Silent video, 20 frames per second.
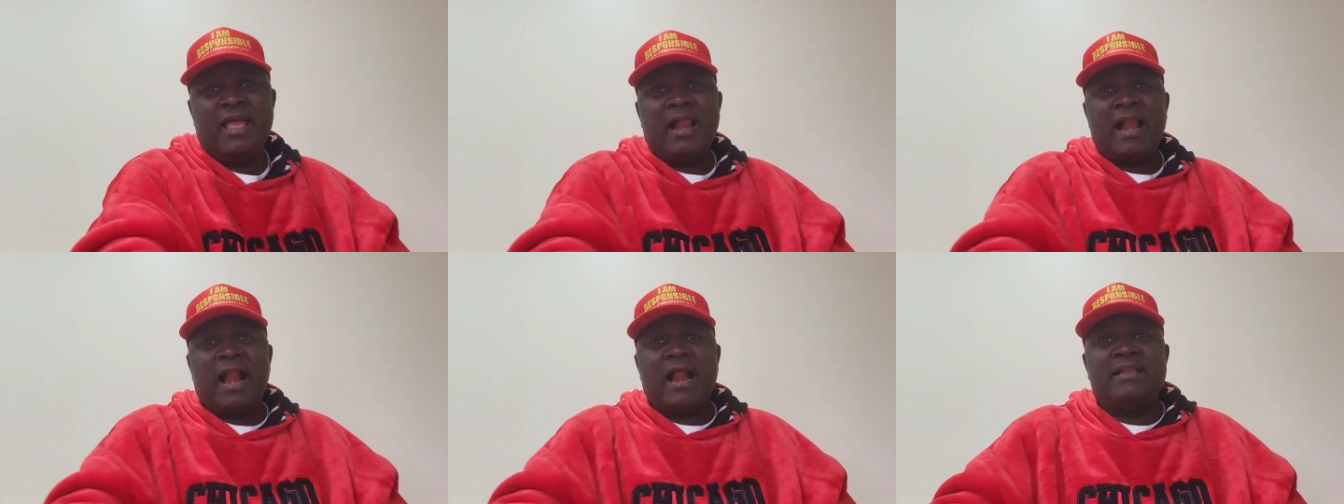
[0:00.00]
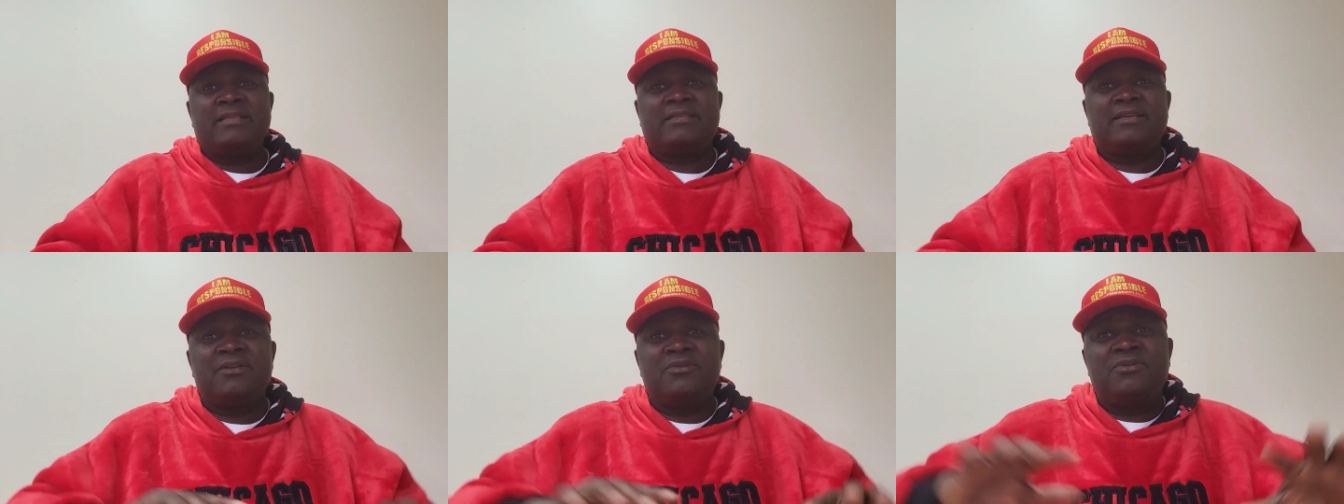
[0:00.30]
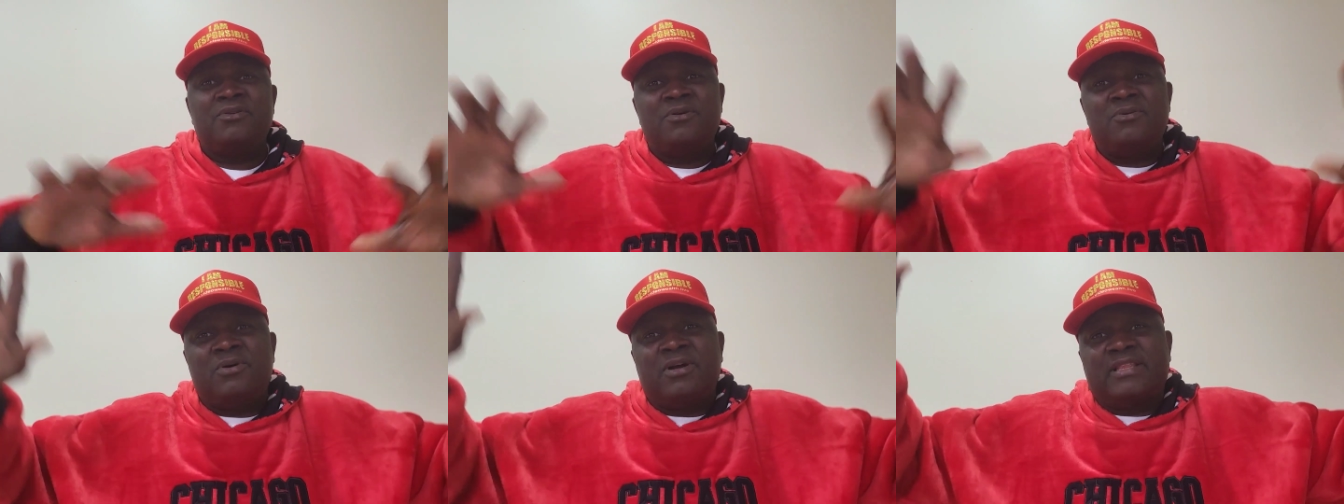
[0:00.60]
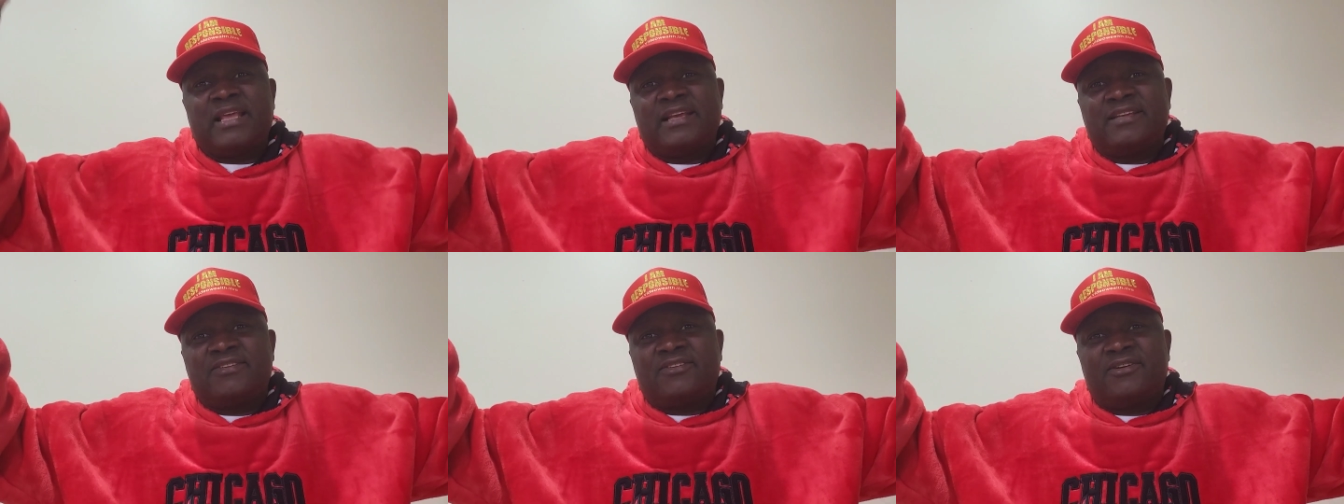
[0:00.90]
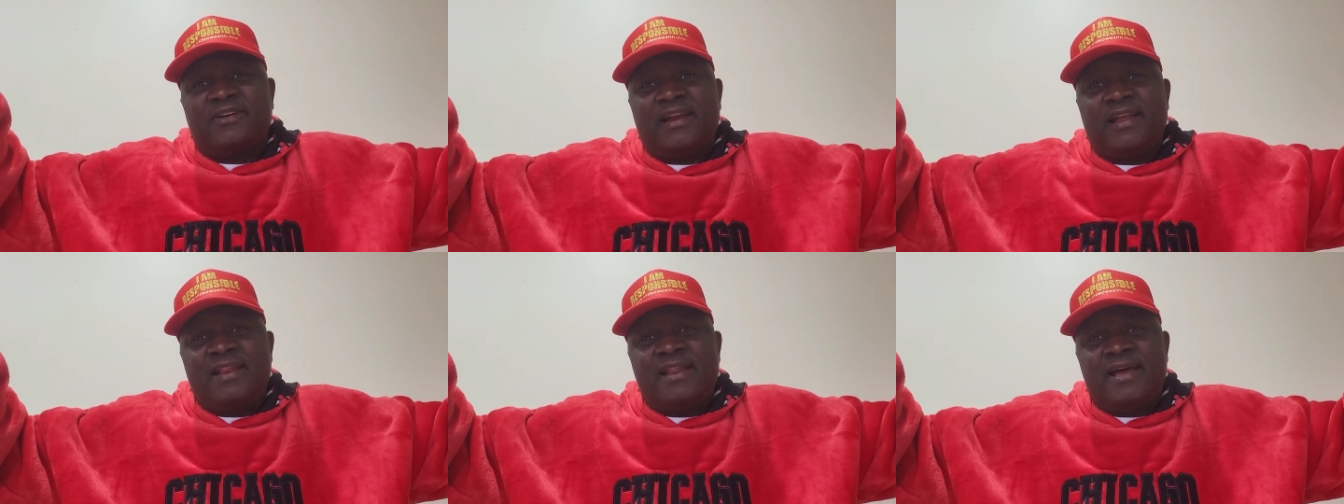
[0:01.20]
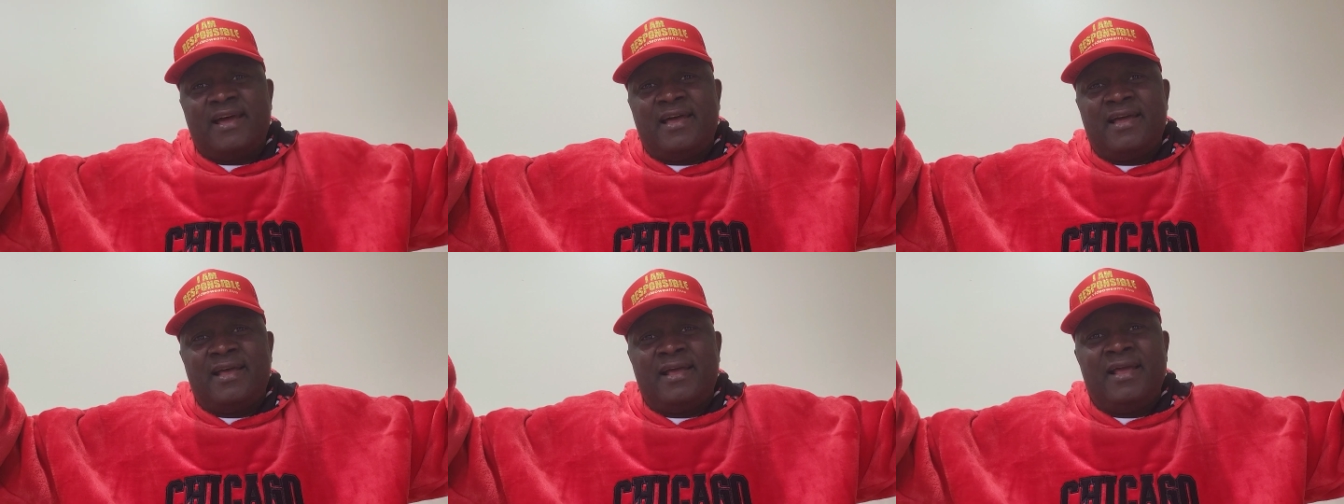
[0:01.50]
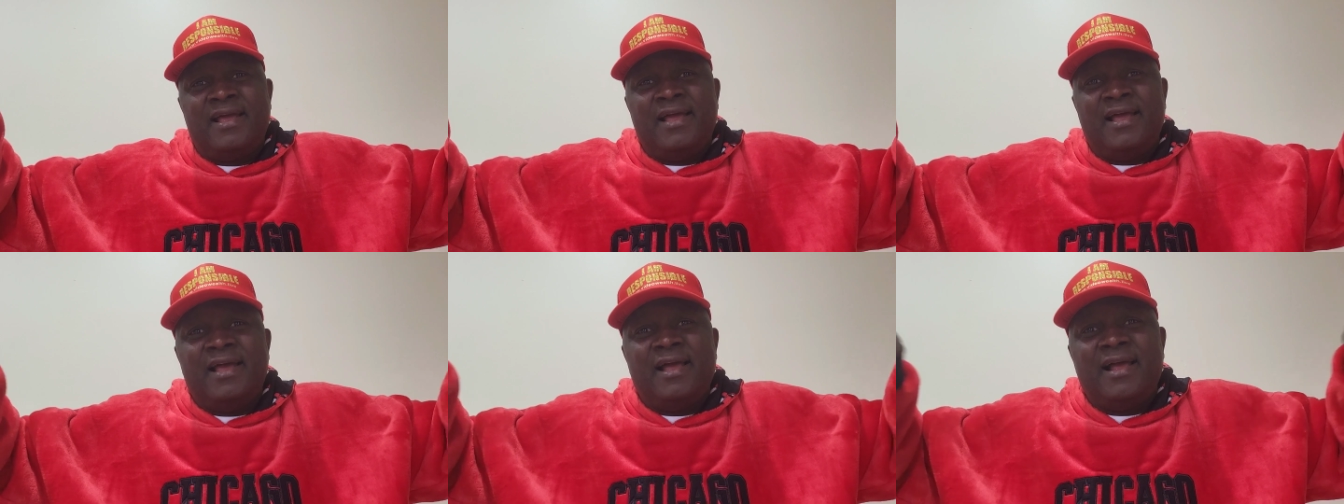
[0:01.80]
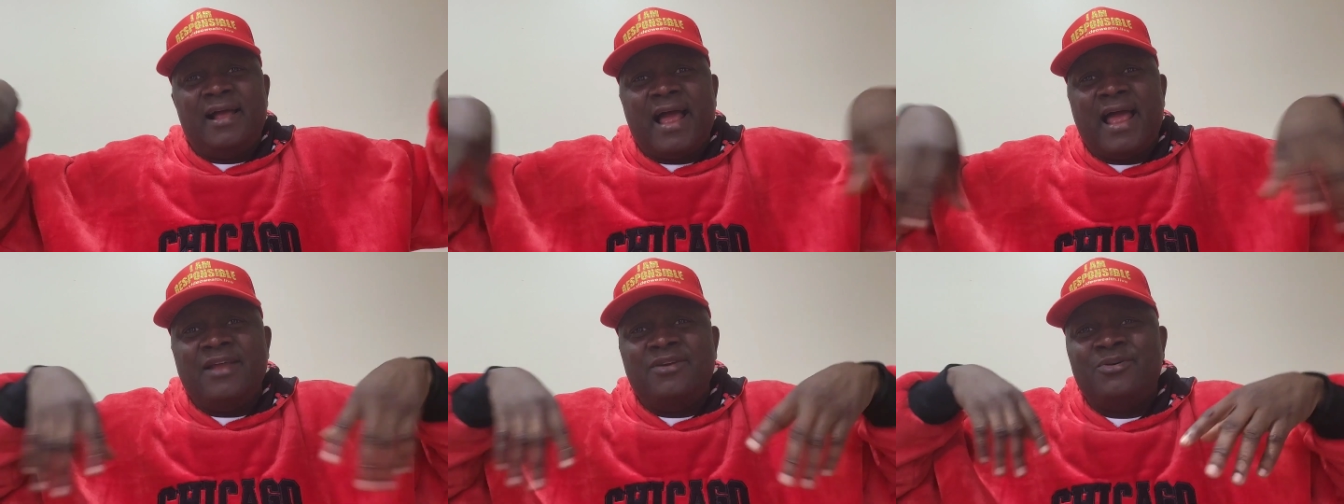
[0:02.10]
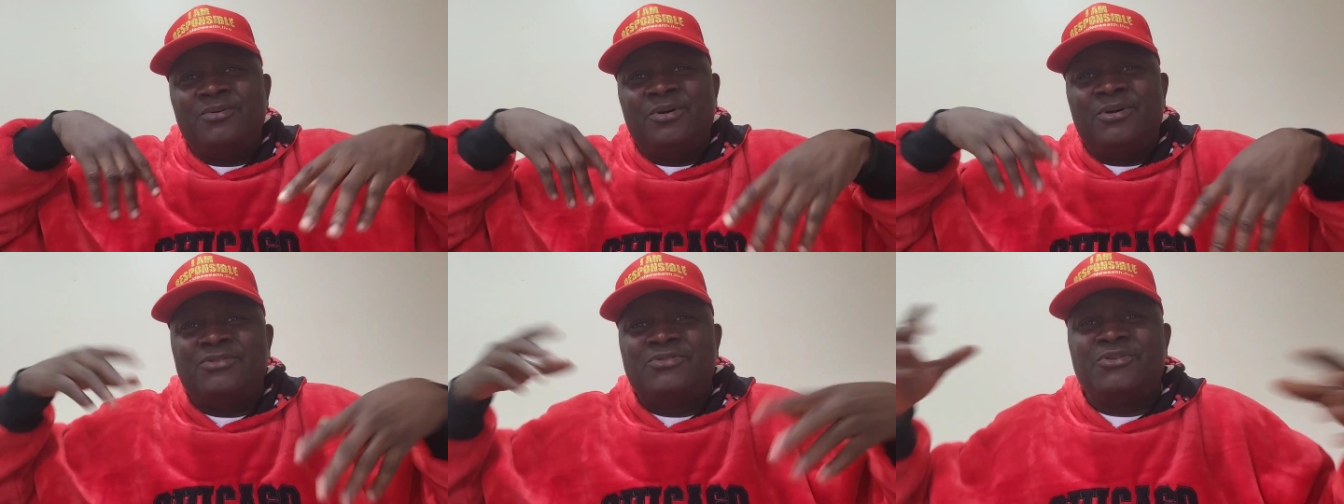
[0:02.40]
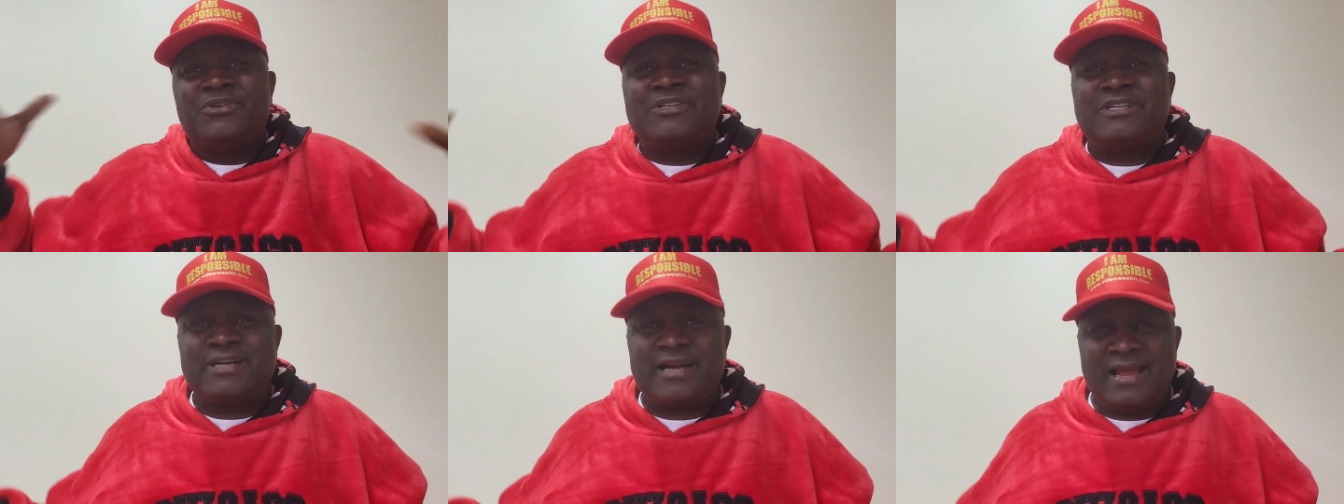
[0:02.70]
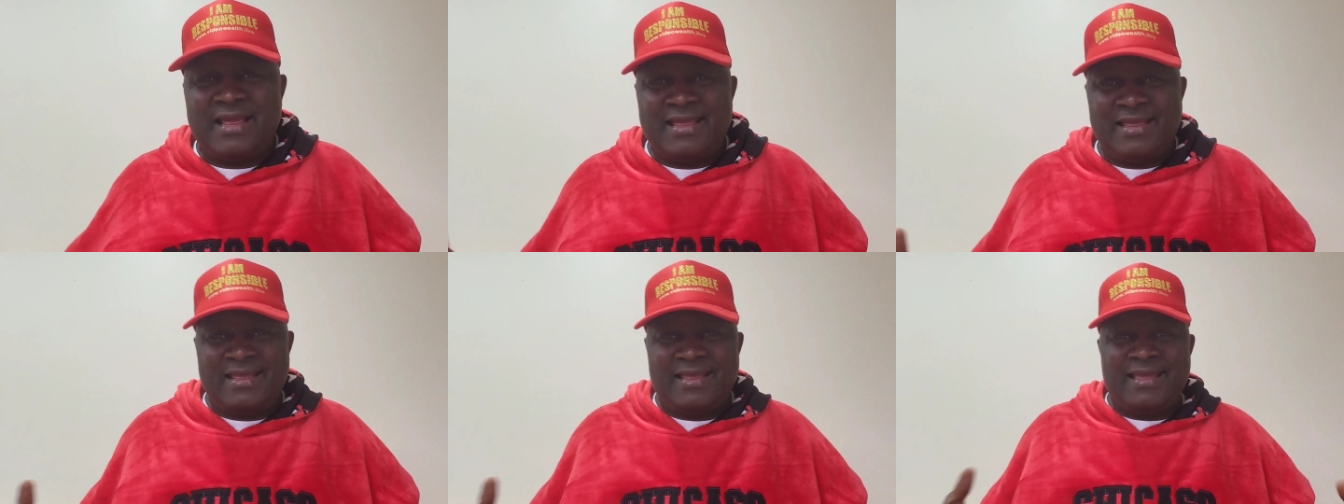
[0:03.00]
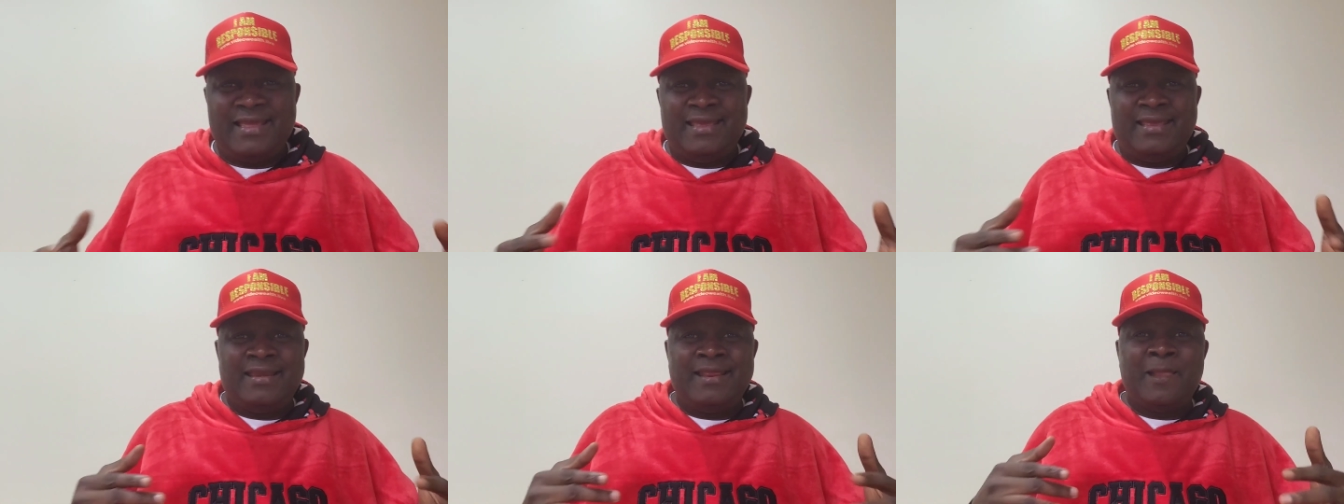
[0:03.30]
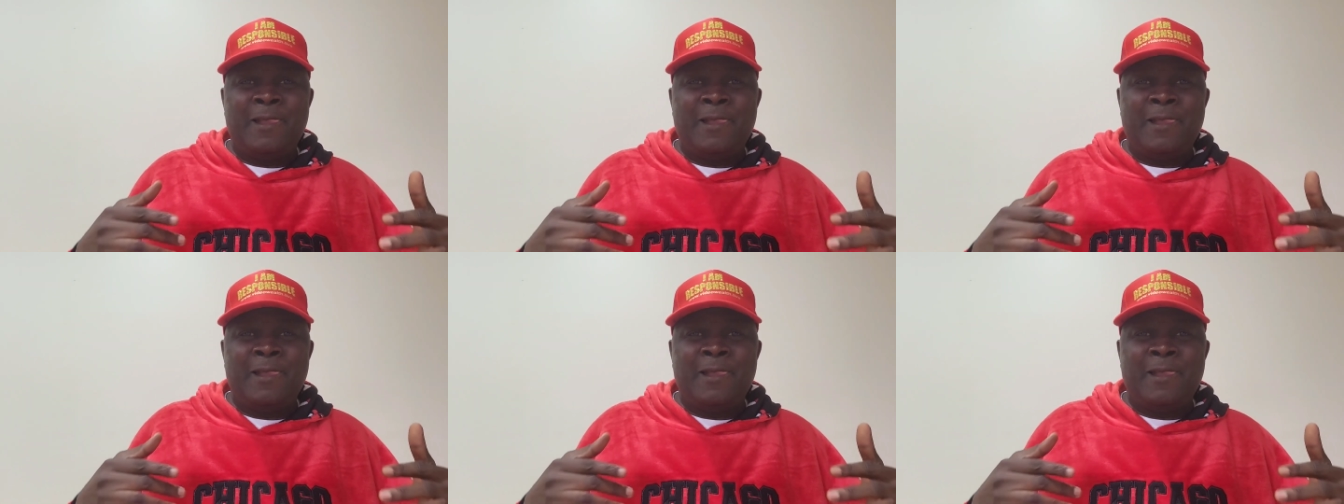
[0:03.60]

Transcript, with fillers: and say, you know what, I surrender. I don't want to try again.